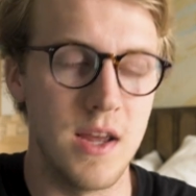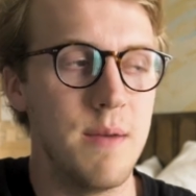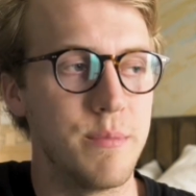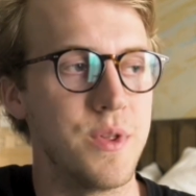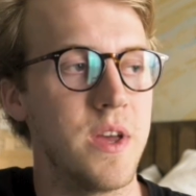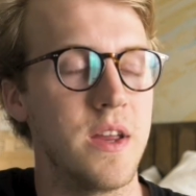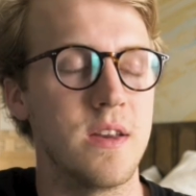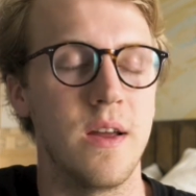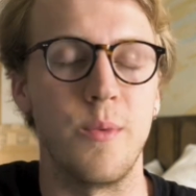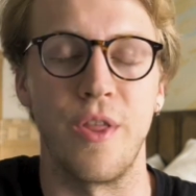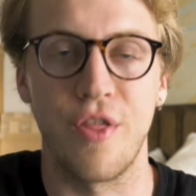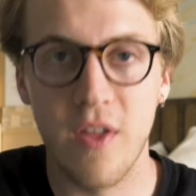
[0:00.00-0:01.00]
template.
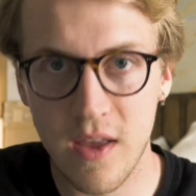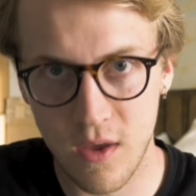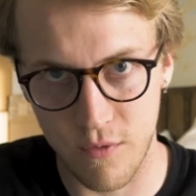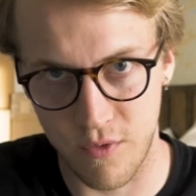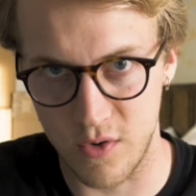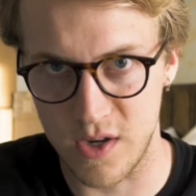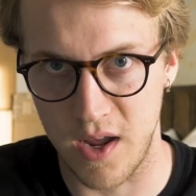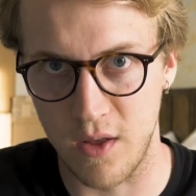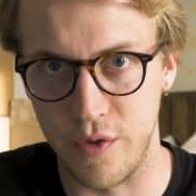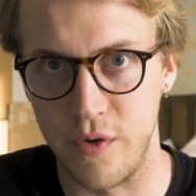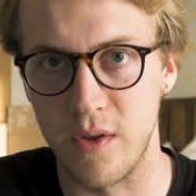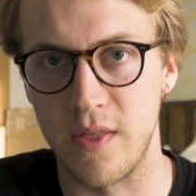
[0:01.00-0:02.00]
I want to thank you for
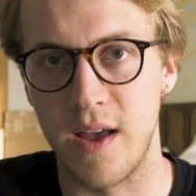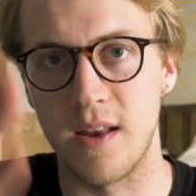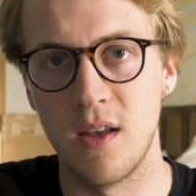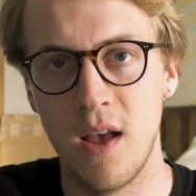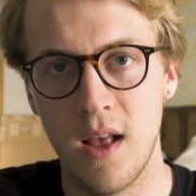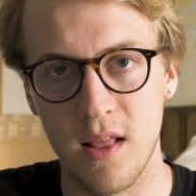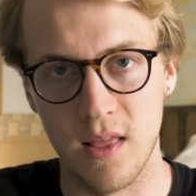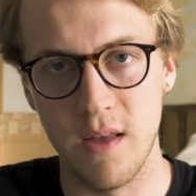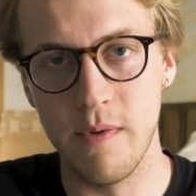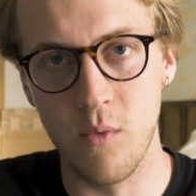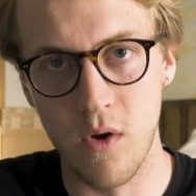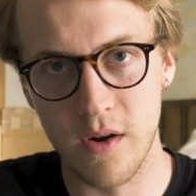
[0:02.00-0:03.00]
downloading that.
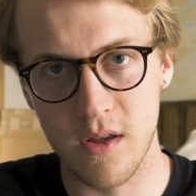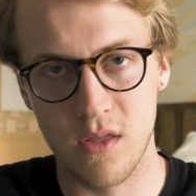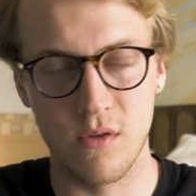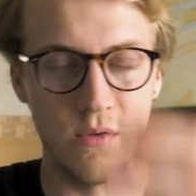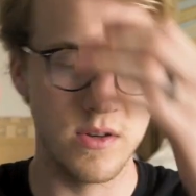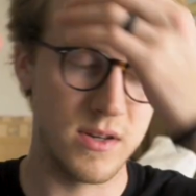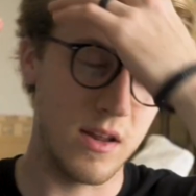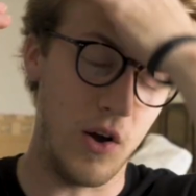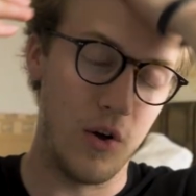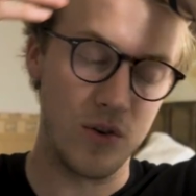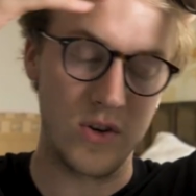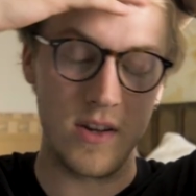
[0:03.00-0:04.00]
Let me walk you through this
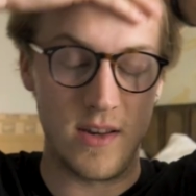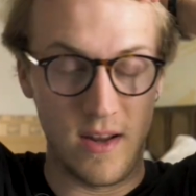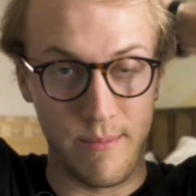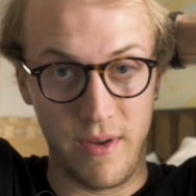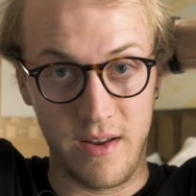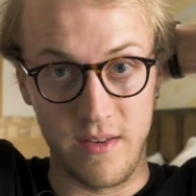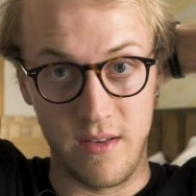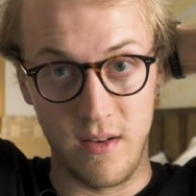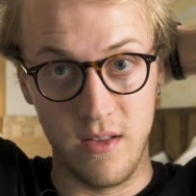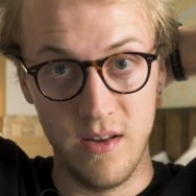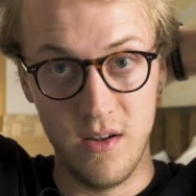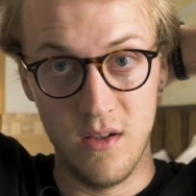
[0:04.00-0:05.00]
call sheet template because it's
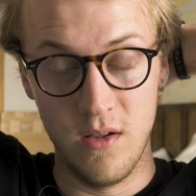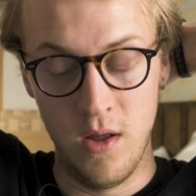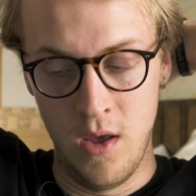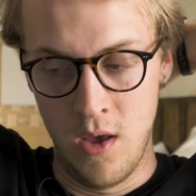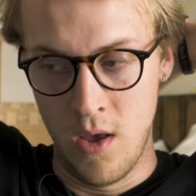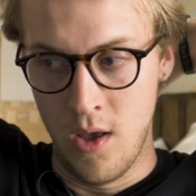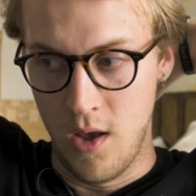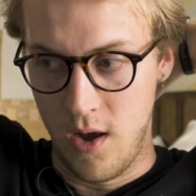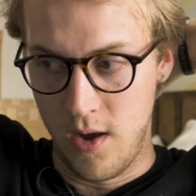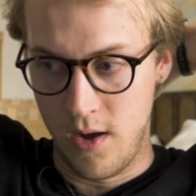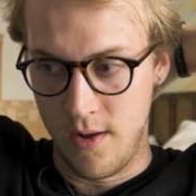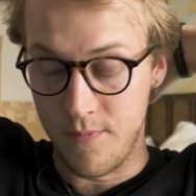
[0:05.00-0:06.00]
a little,
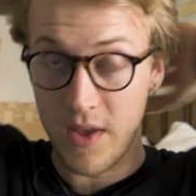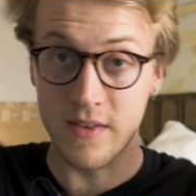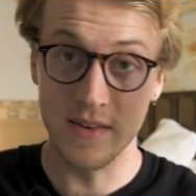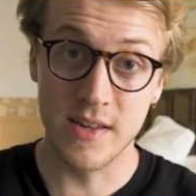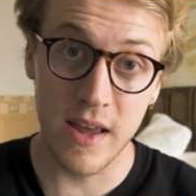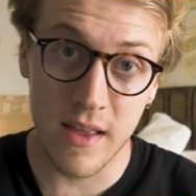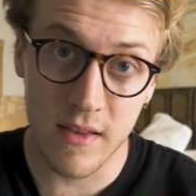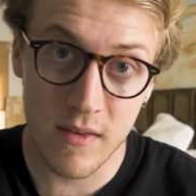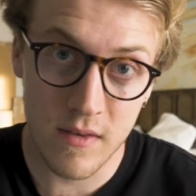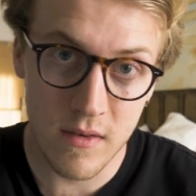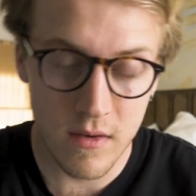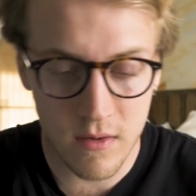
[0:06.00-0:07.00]
uh, it's
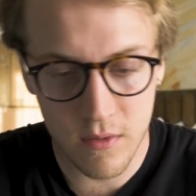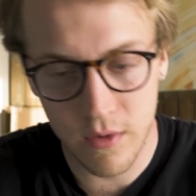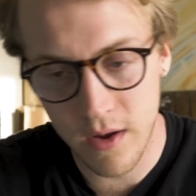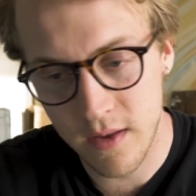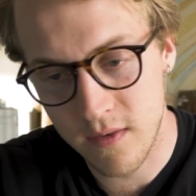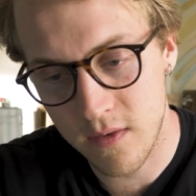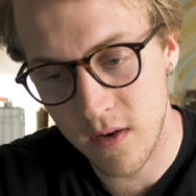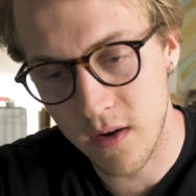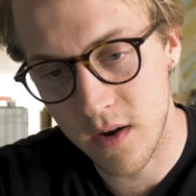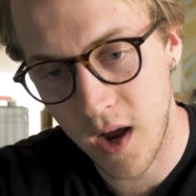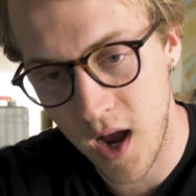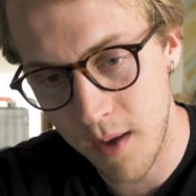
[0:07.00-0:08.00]
intense, it's
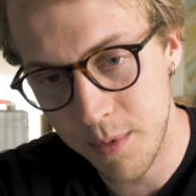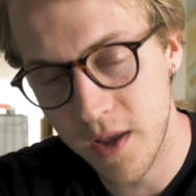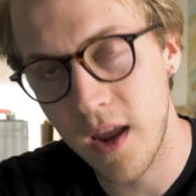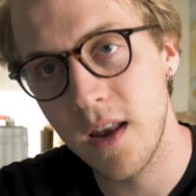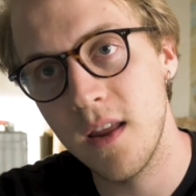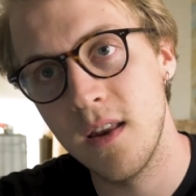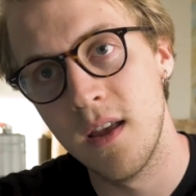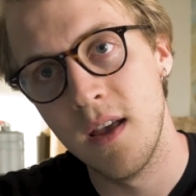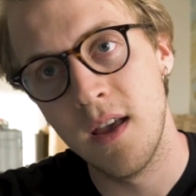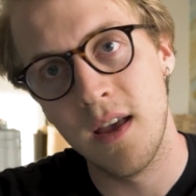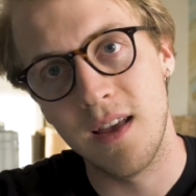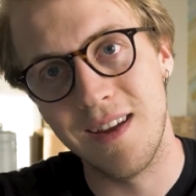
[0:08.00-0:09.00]
uh, complicated,
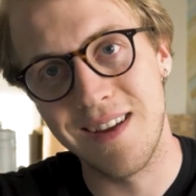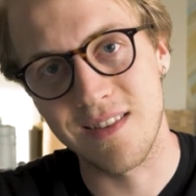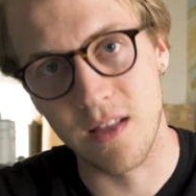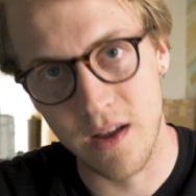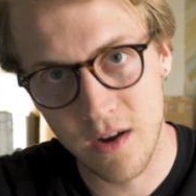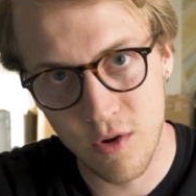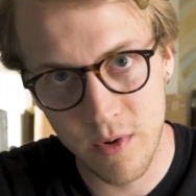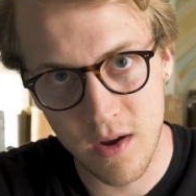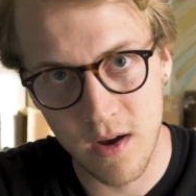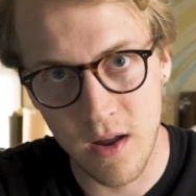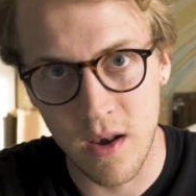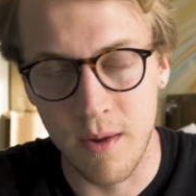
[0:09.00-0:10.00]
it has a lot going
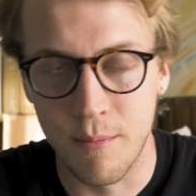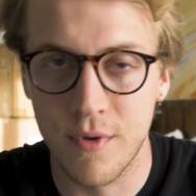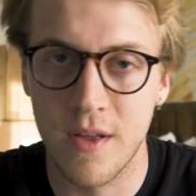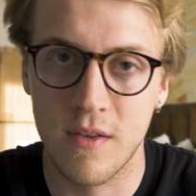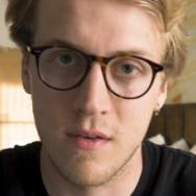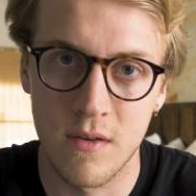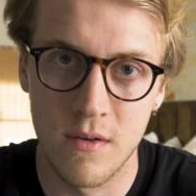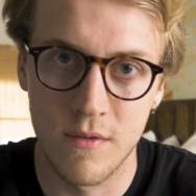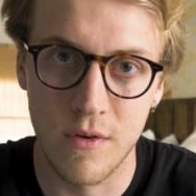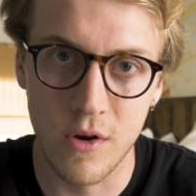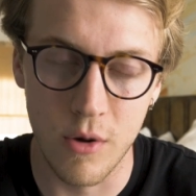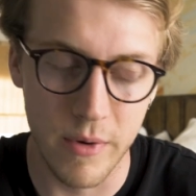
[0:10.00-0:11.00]
on, but that's
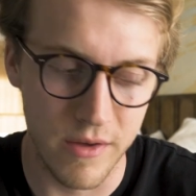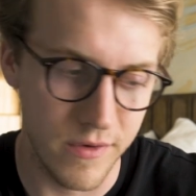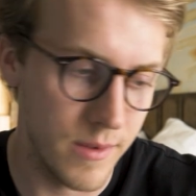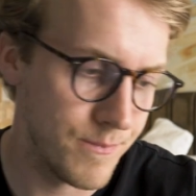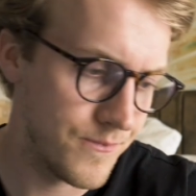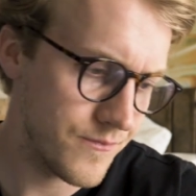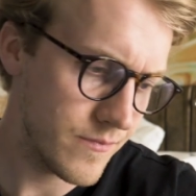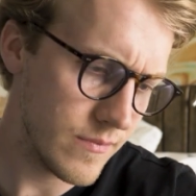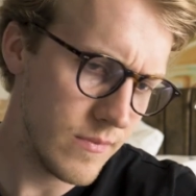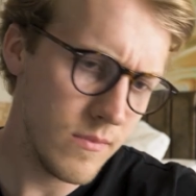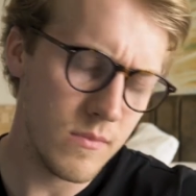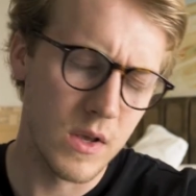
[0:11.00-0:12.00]
for your benefit.
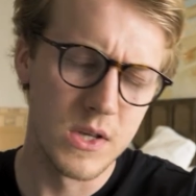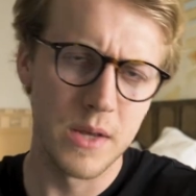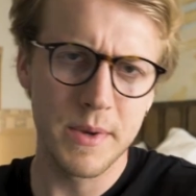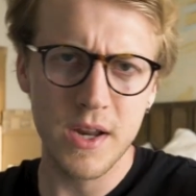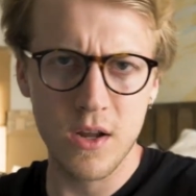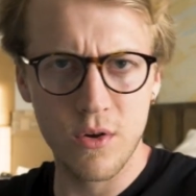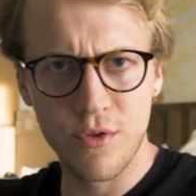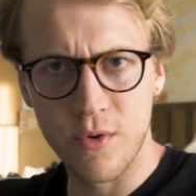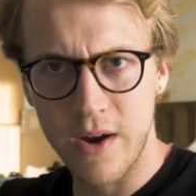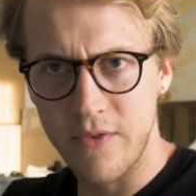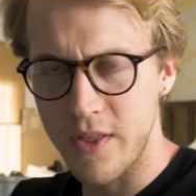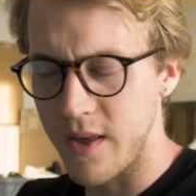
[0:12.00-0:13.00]
So let me kind of go
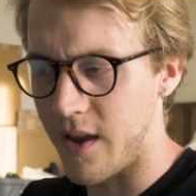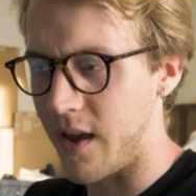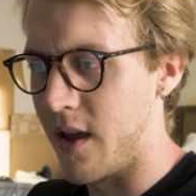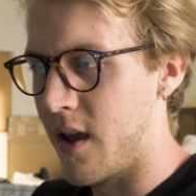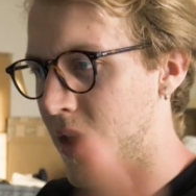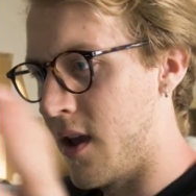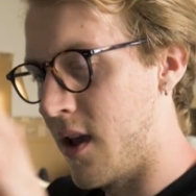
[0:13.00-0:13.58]
through everything.